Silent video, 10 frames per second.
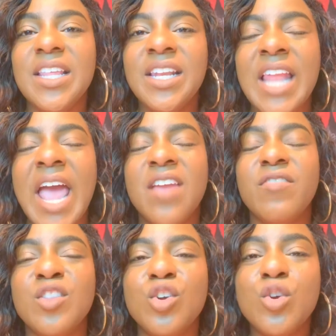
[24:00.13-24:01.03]
the life,
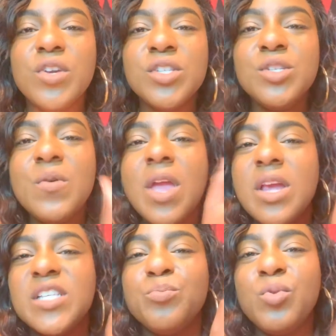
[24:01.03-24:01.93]
and the crystal
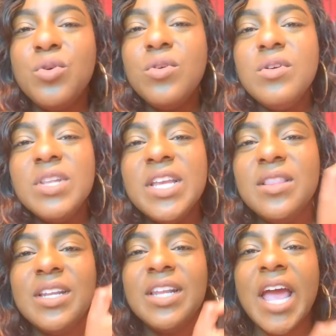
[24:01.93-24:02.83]
is pulling
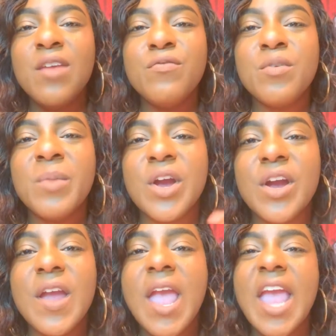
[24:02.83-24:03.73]
the life from her.